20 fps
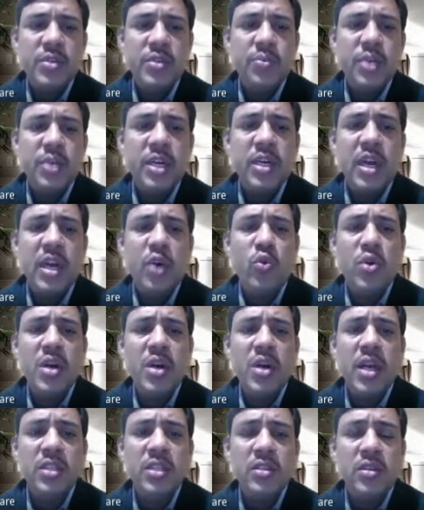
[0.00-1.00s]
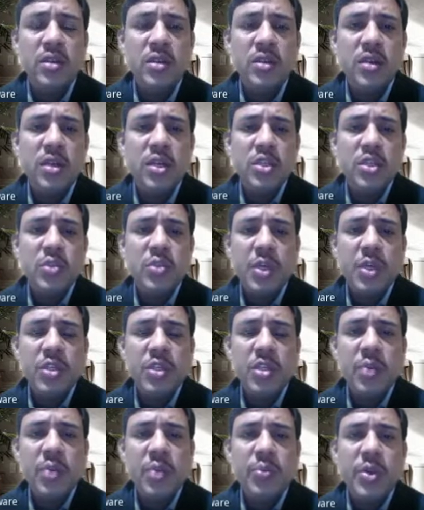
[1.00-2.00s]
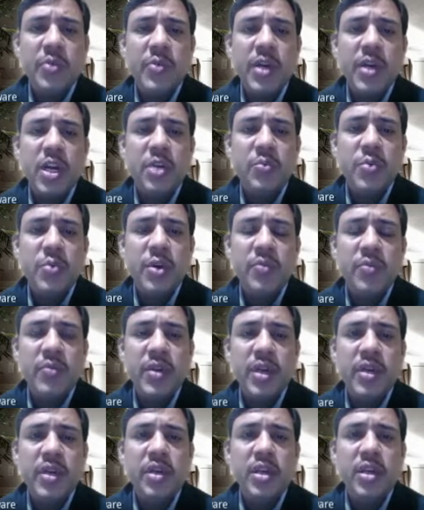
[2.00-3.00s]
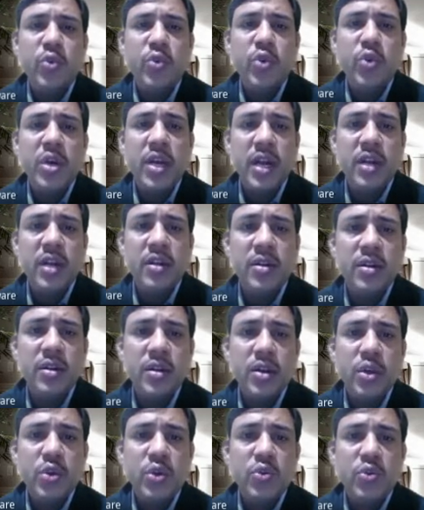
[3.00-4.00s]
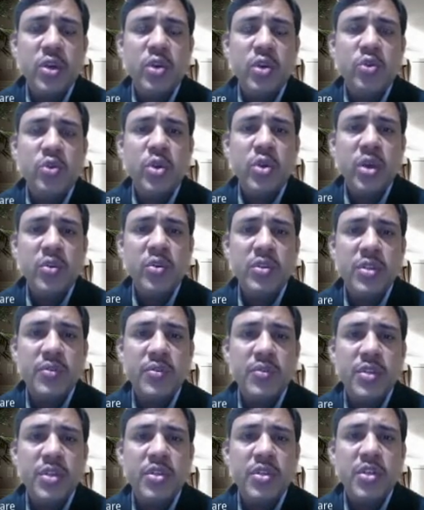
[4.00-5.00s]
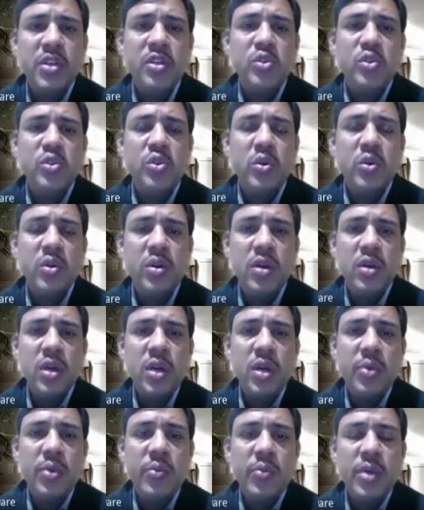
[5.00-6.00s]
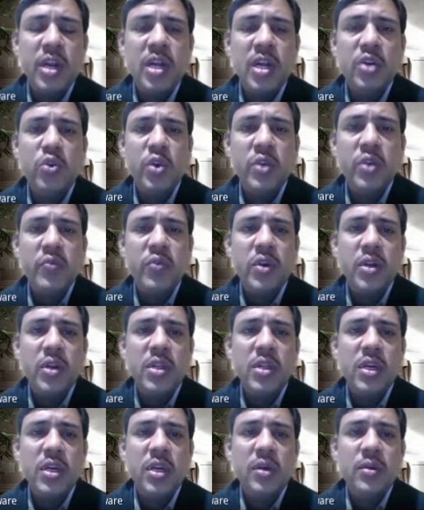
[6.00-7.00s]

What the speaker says: But nowadays, especially are preferring even at 22 kV substation also, people are going for the